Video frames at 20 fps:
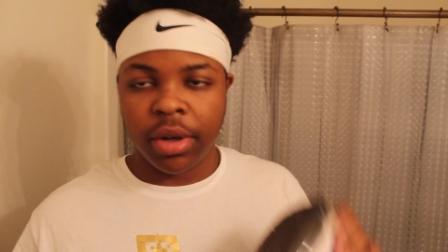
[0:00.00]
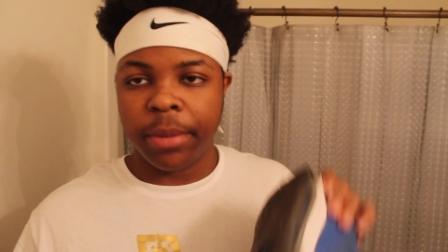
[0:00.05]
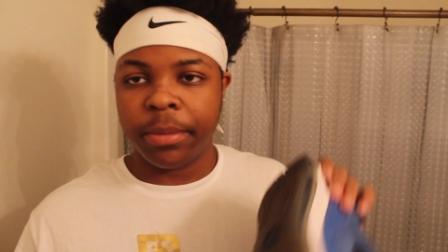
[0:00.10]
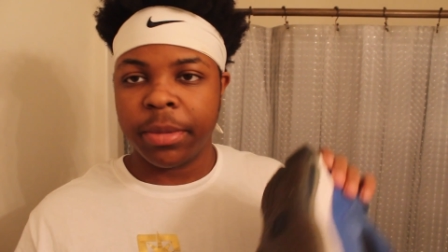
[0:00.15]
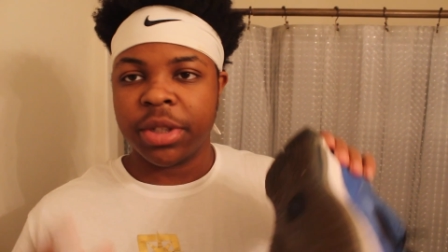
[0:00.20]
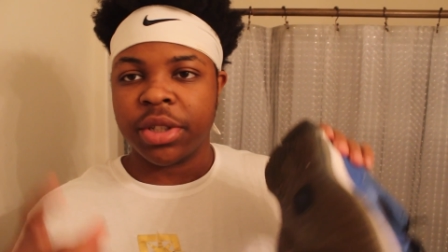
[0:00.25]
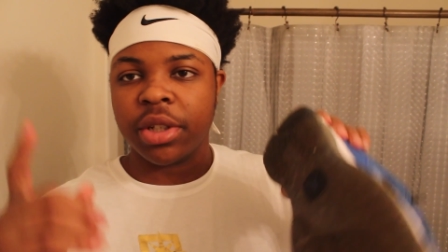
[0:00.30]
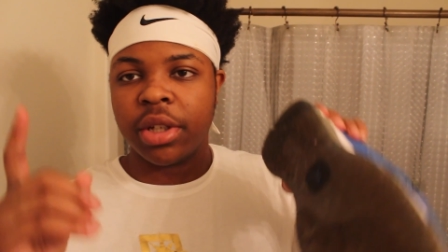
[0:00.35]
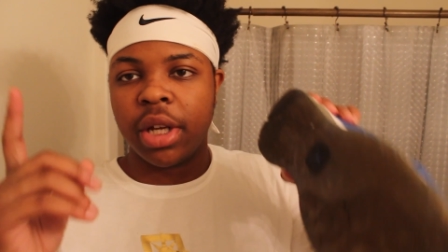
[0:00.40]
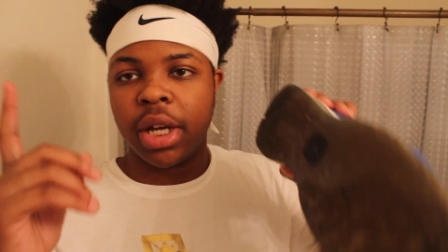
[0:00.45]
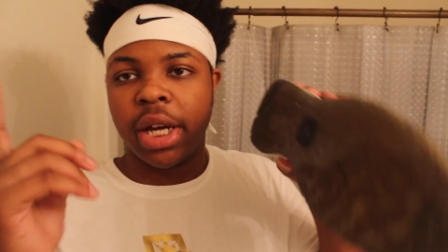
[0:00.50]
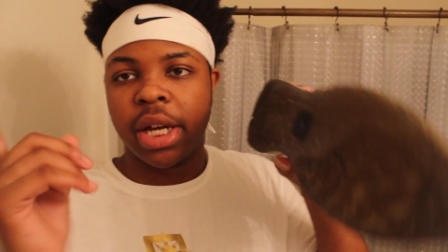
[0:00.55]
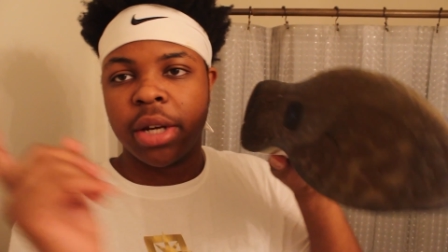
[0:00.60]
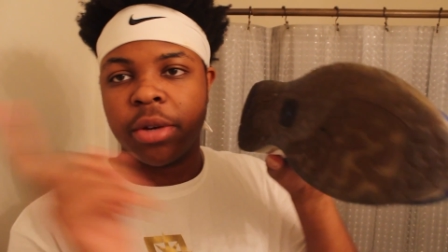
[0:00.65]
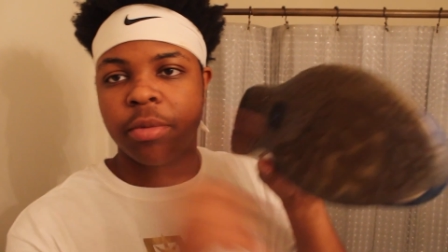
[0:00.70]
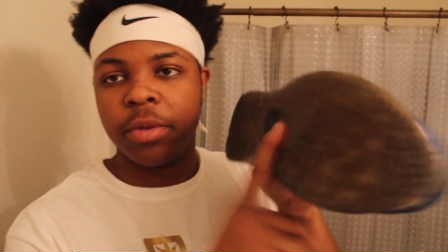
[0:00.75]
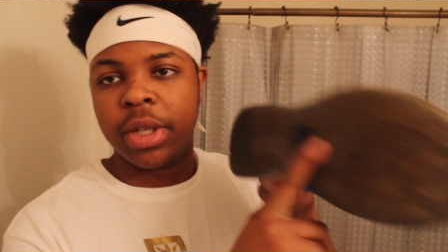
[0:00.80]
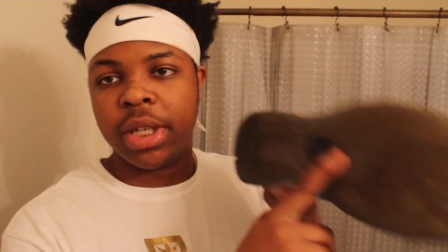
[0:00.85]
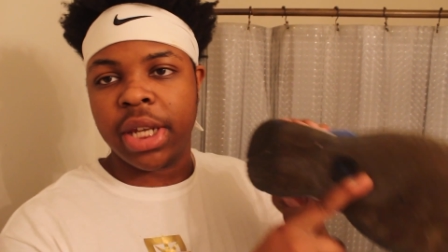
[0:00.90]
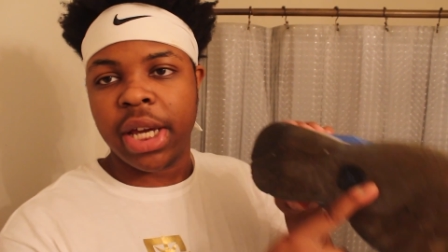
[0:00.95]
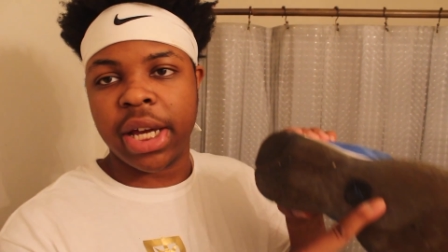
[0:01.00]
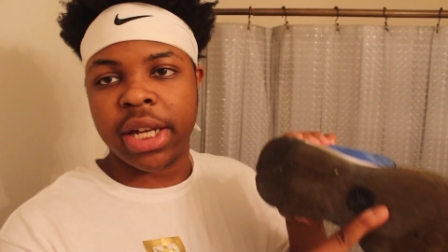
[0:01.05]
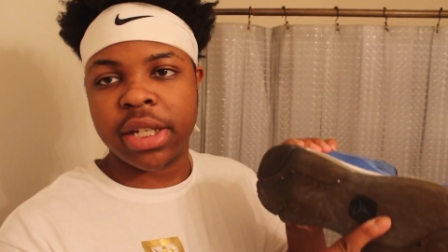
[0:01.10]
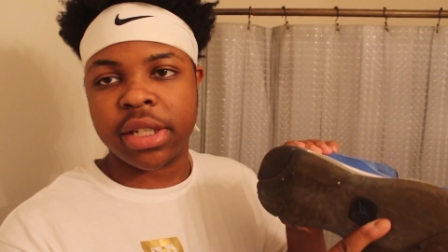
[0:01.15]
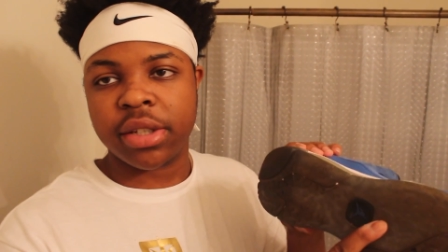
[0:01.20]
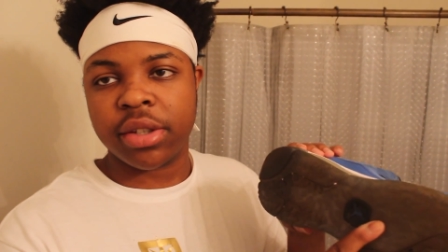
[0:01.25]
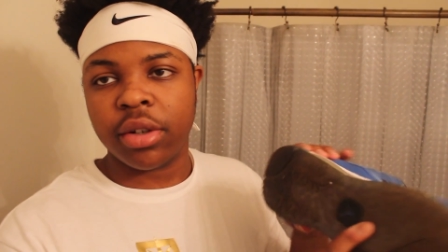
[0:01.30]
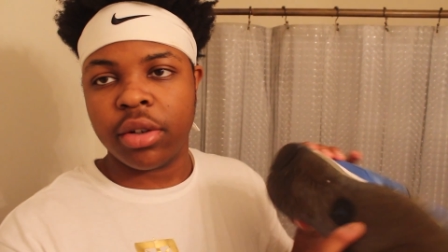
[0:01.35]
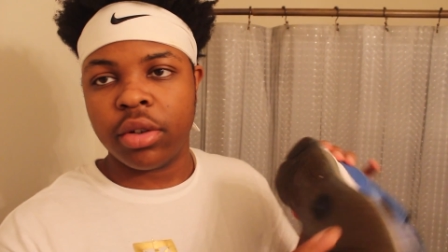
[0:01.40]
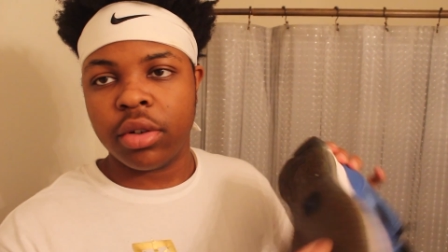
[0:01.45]
I'm gonna show y'all how to redot a
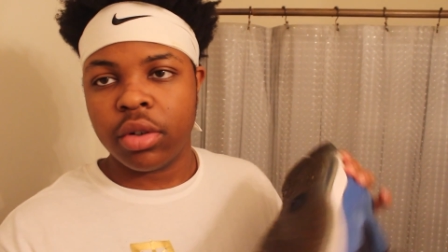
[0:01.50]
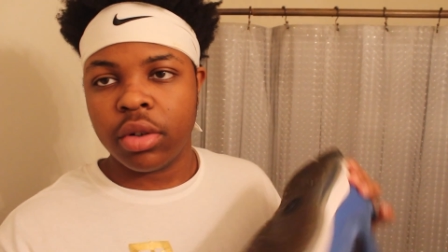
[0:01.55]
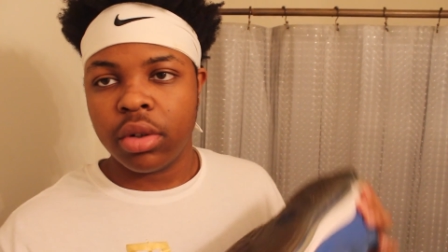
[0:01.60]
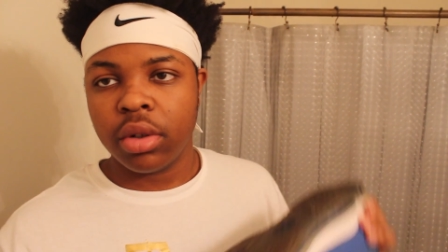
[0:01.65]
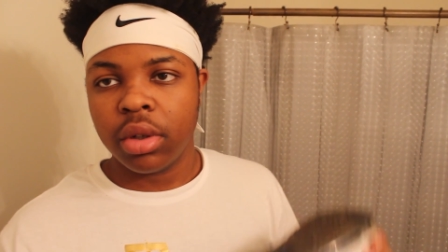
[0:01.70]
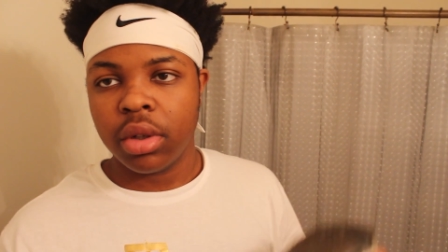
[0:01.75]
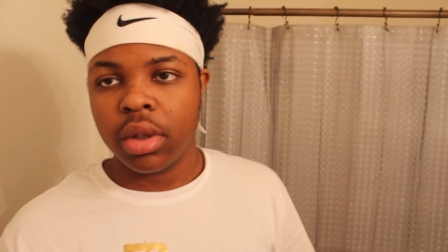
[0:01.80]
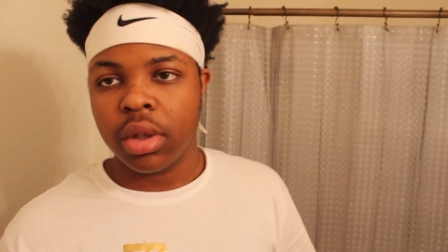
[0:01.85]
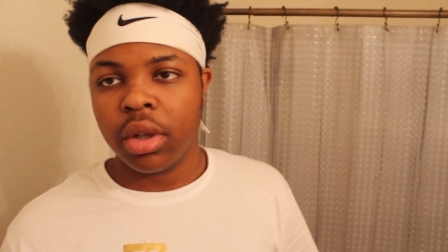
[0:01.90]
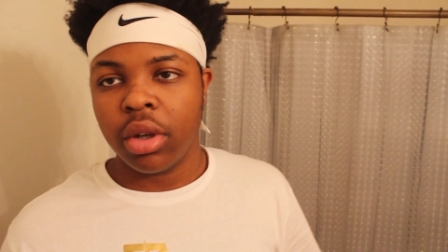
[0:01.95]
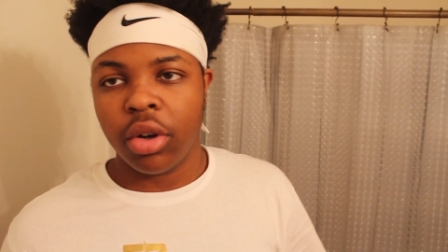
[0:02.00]
sole